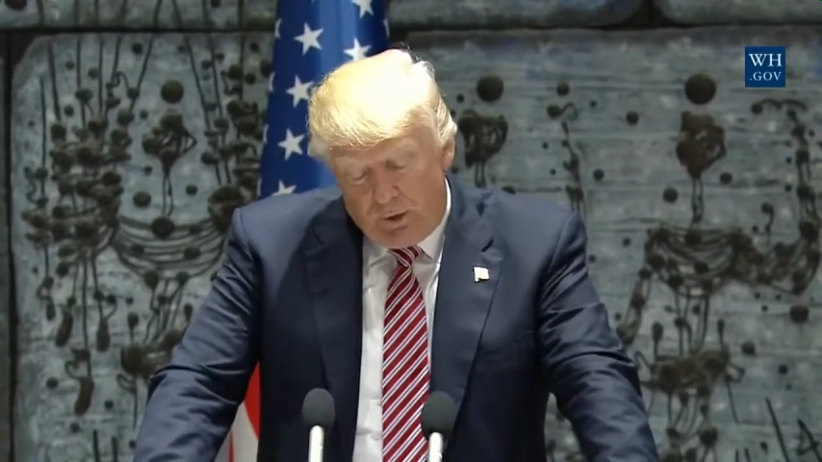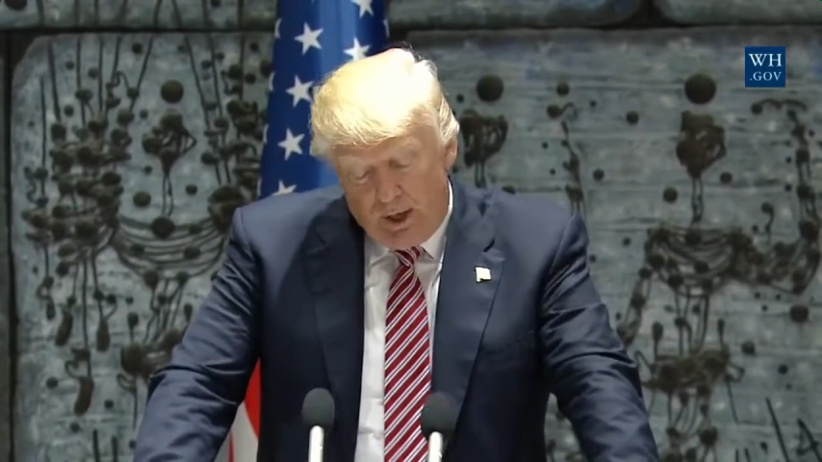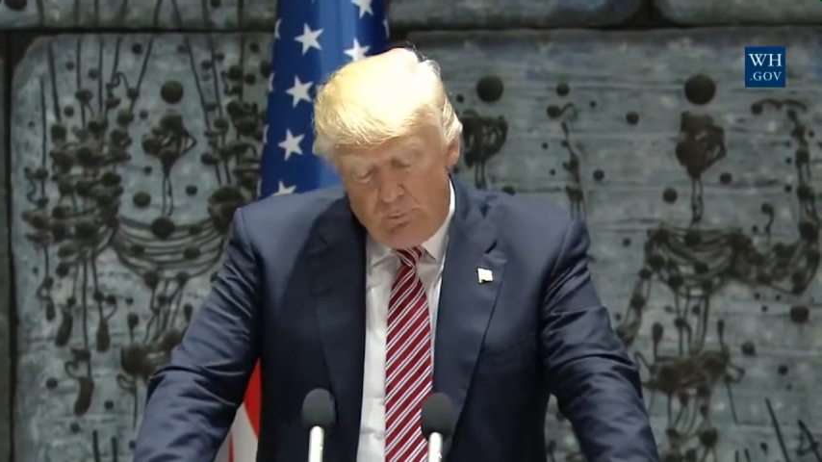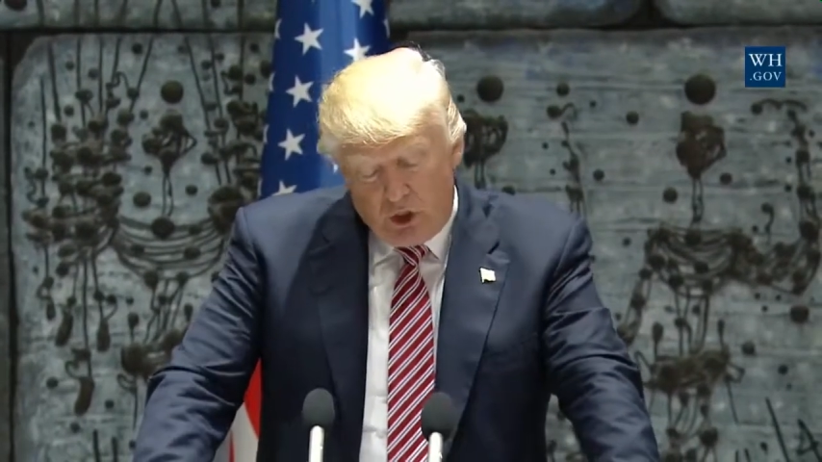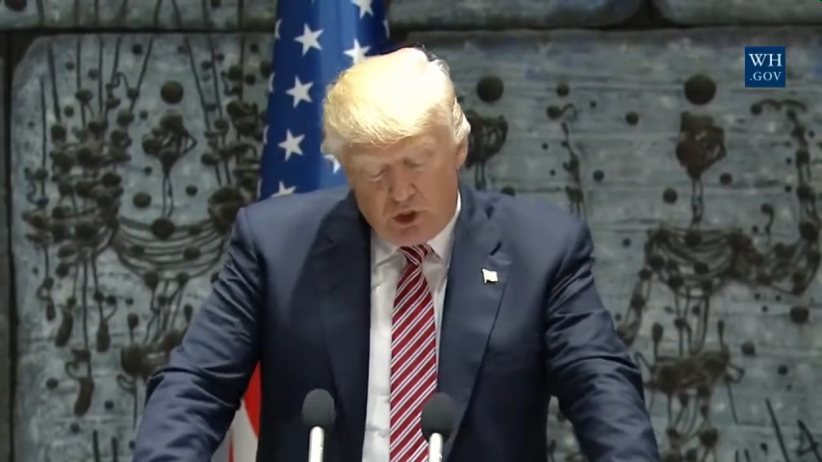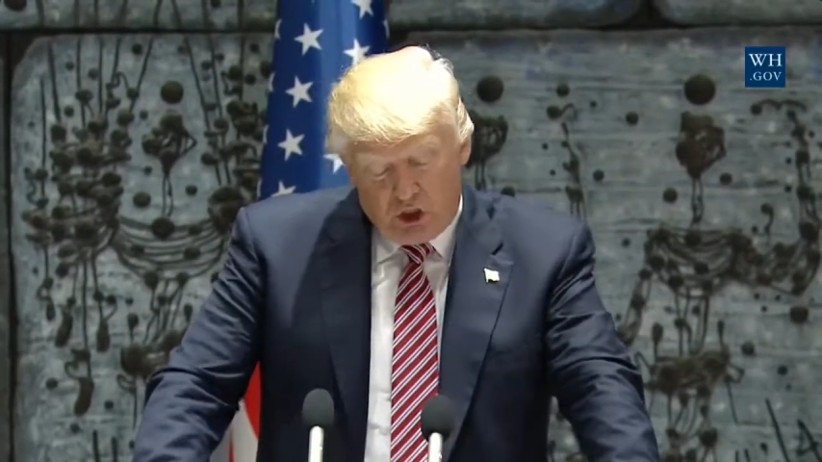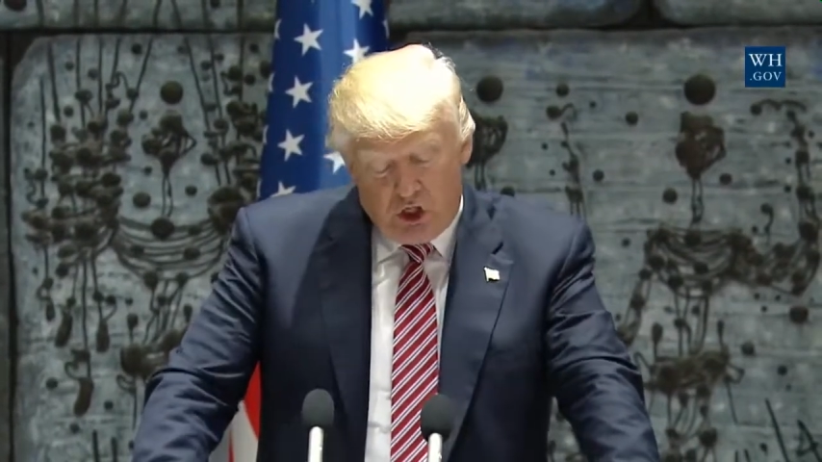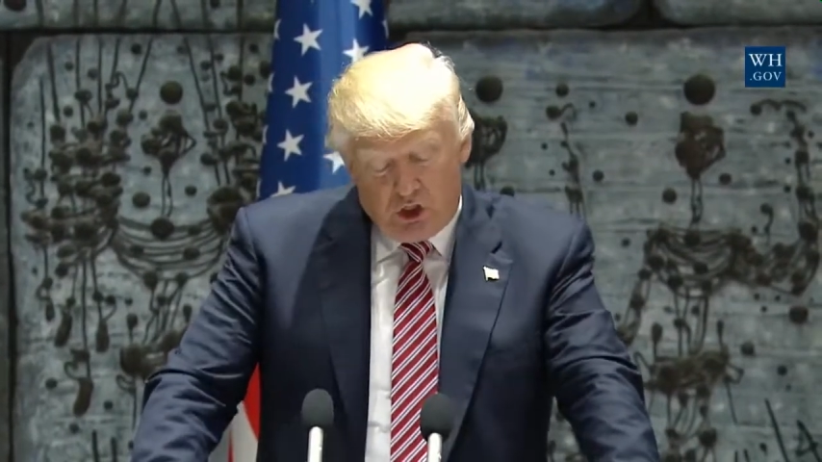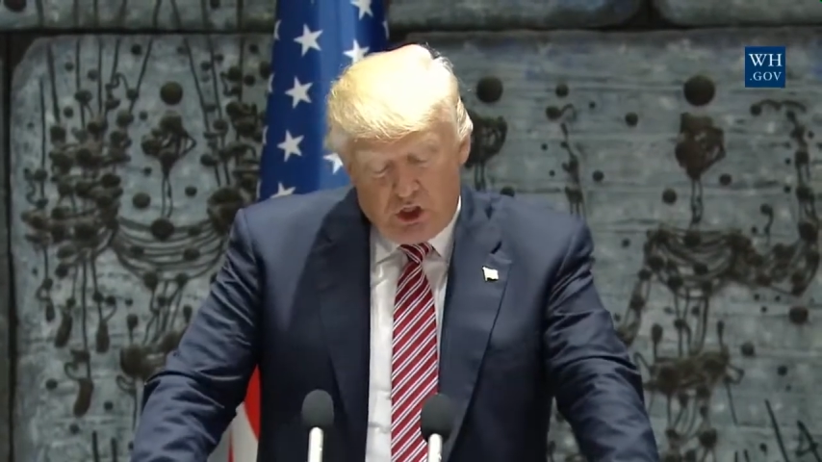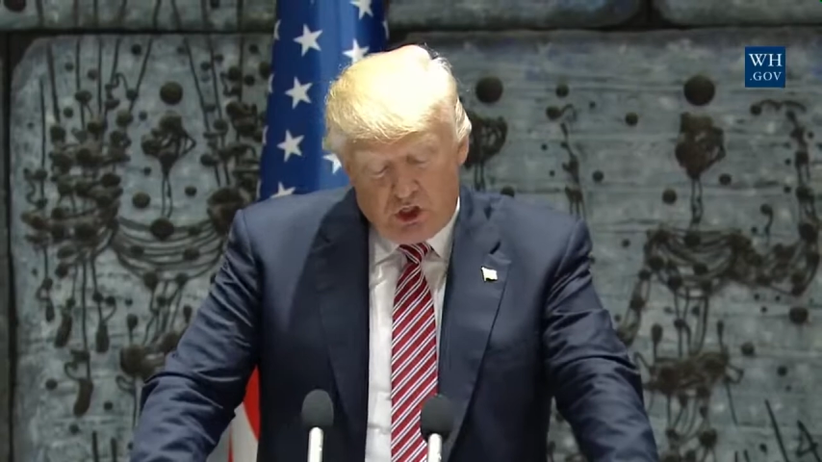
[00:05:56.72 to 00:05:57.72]
and must
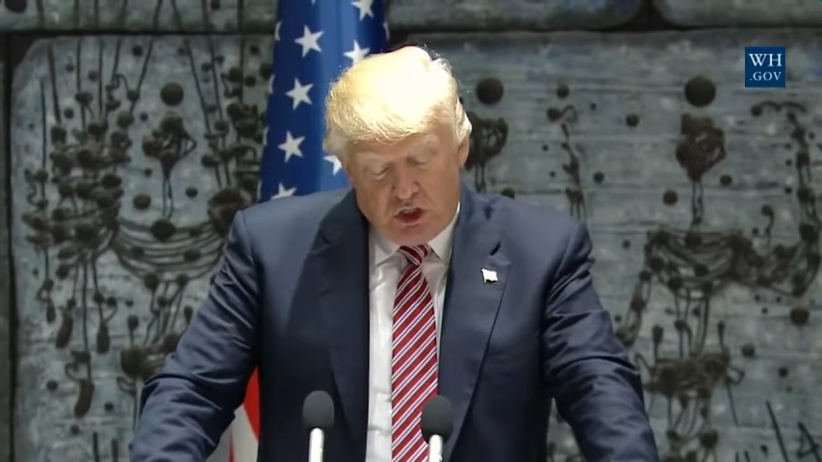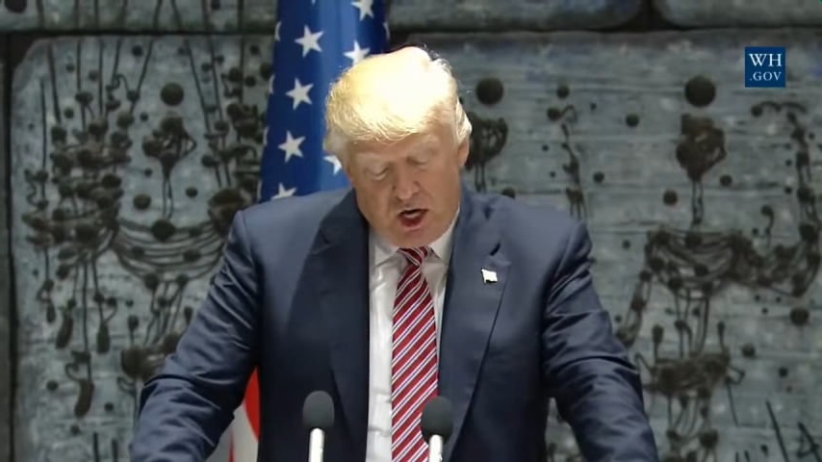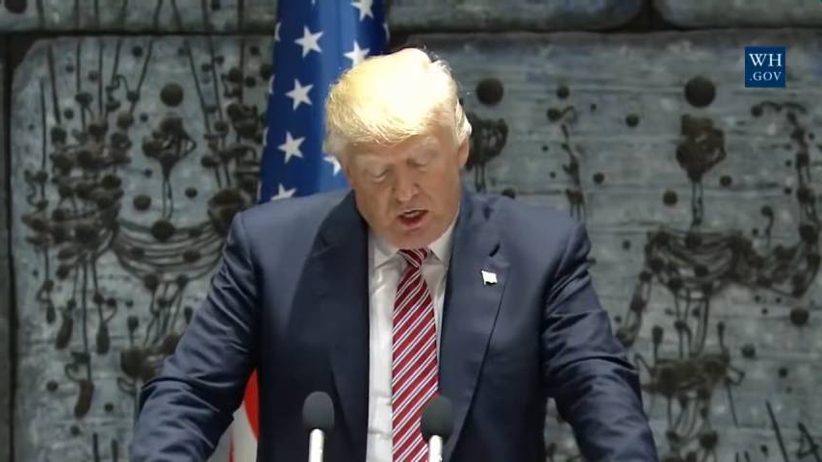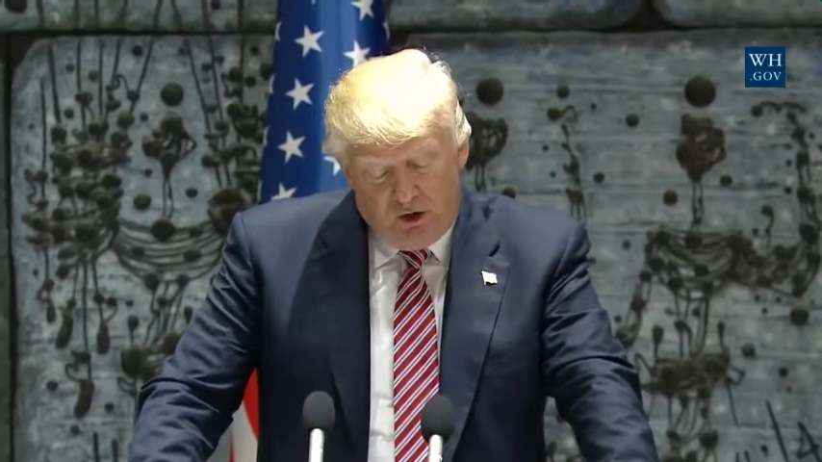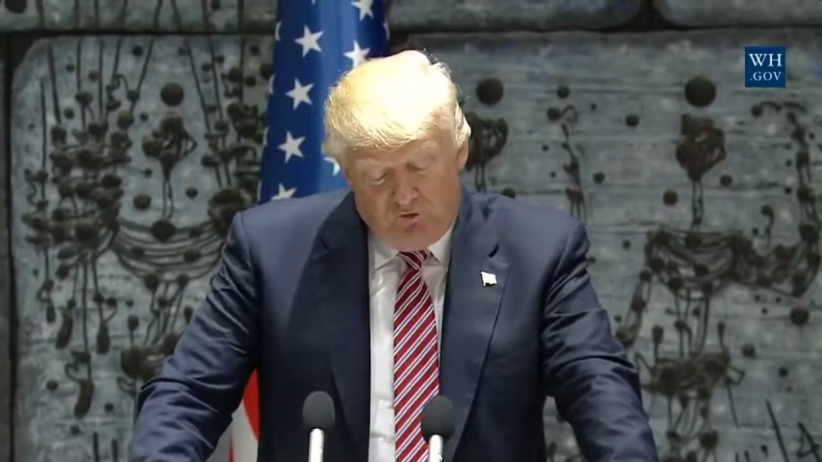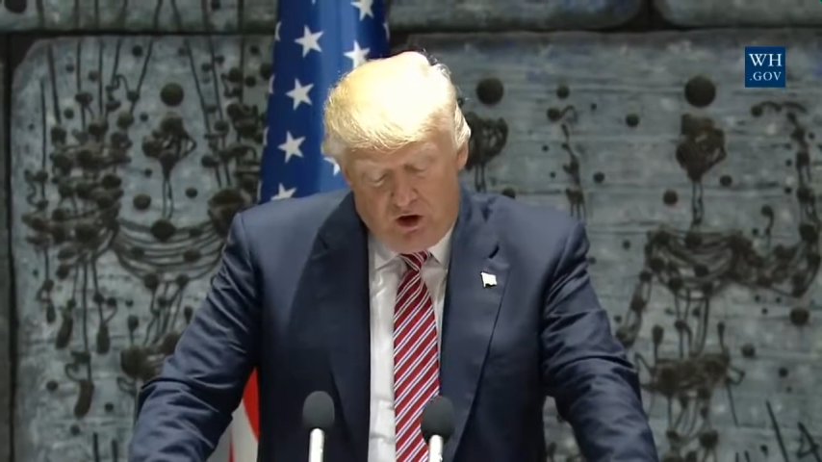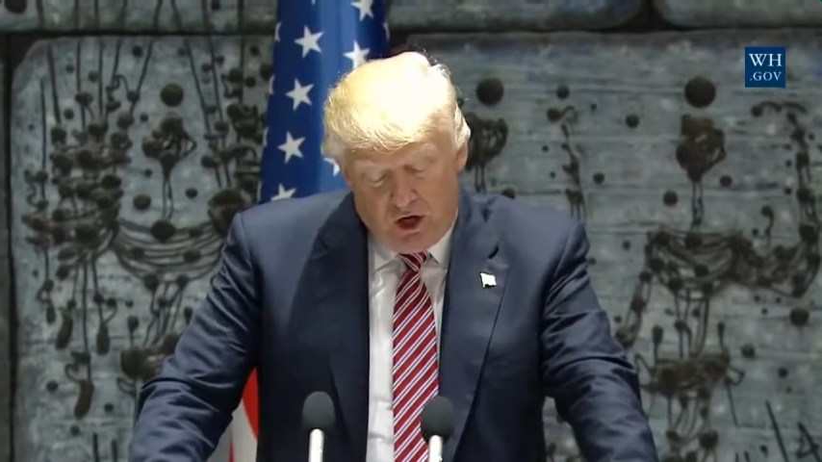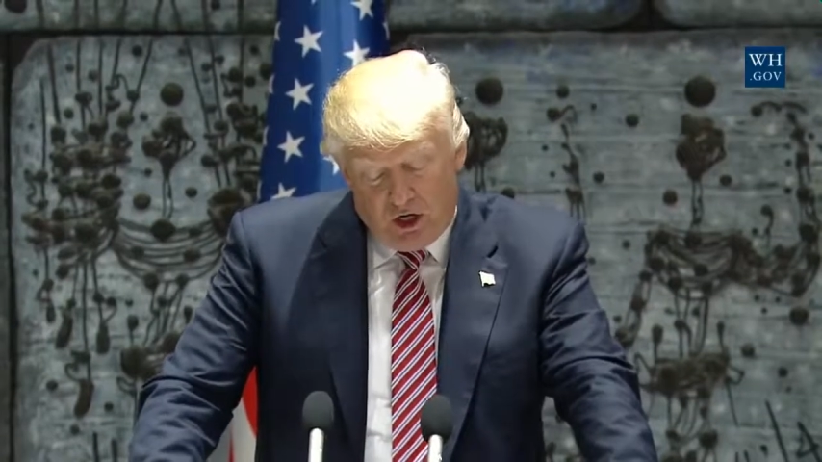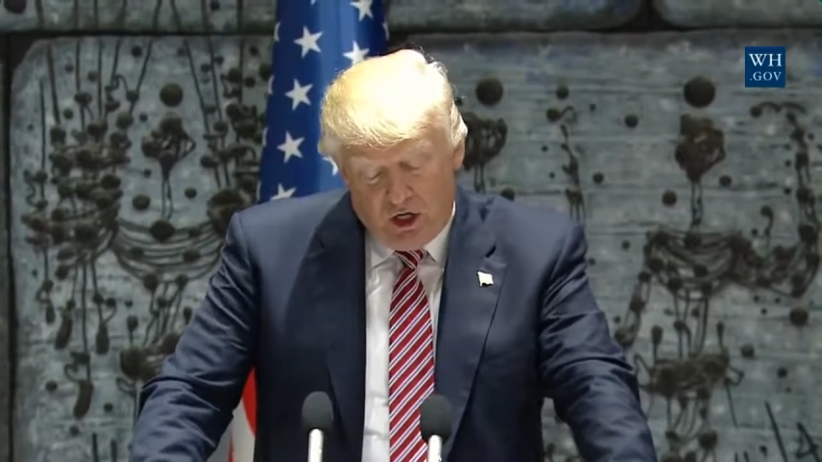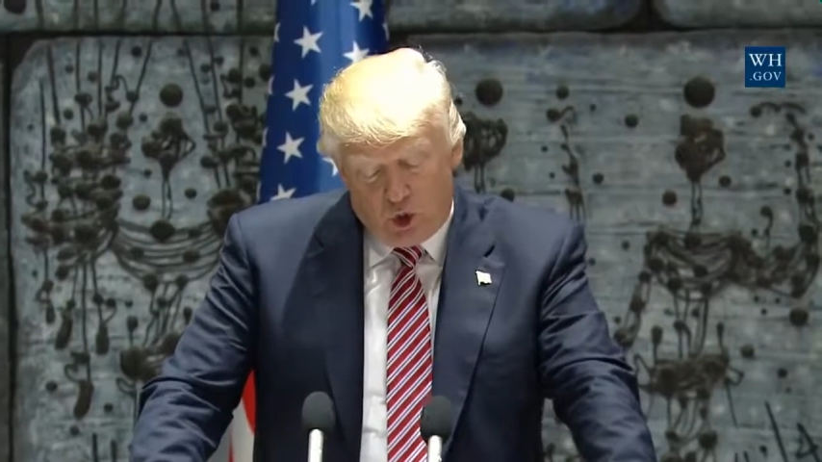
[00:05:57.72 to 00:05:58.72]
cease its deadly
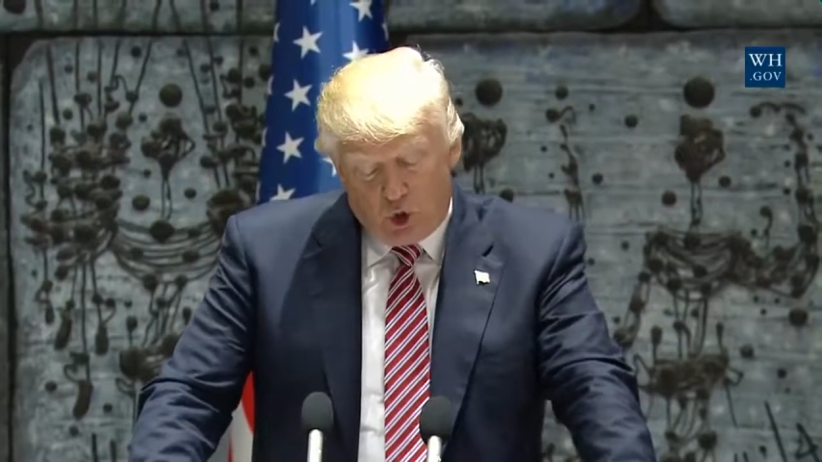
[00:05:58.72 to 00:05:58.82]
funding,